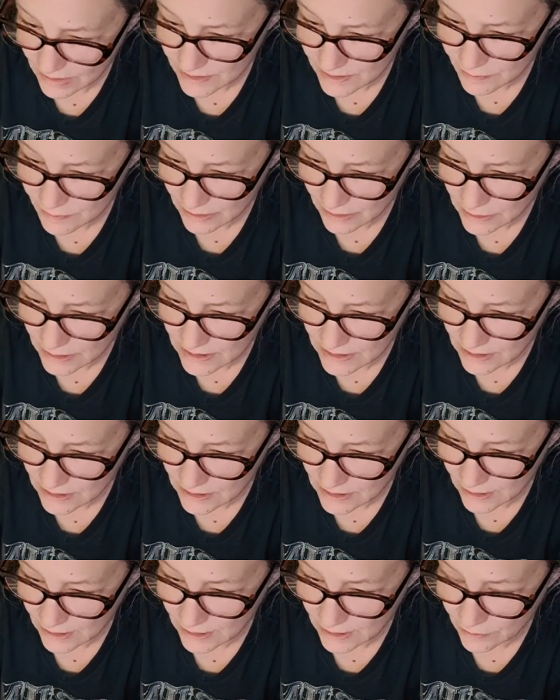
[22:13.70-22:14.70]
because my
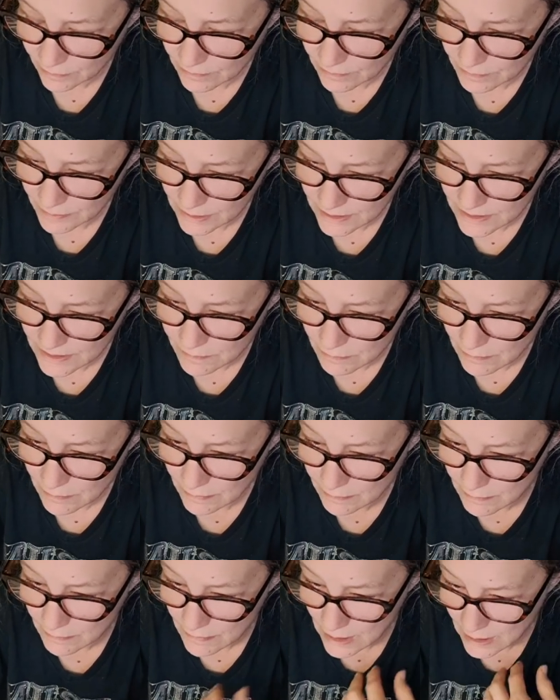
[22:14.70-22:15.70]
cousin Connie, because
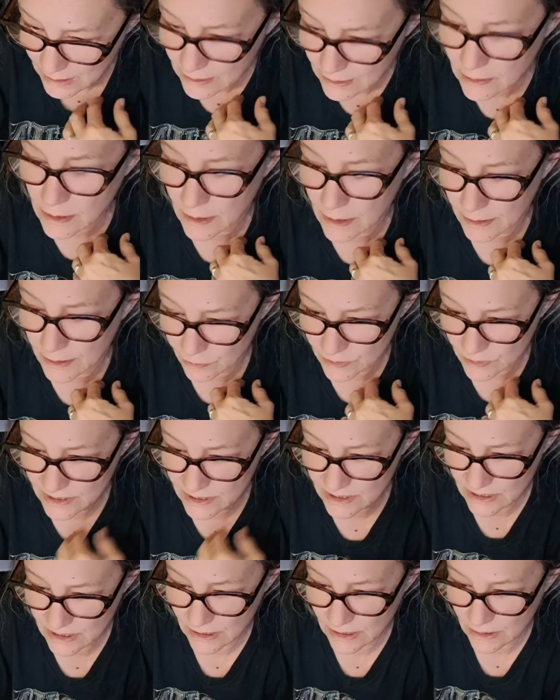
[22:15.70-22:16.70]
my Connie
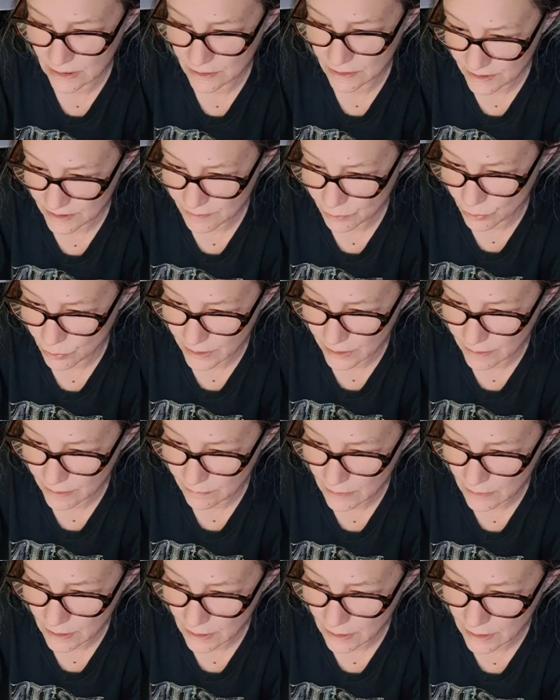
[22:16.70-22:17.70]
was dead at this point.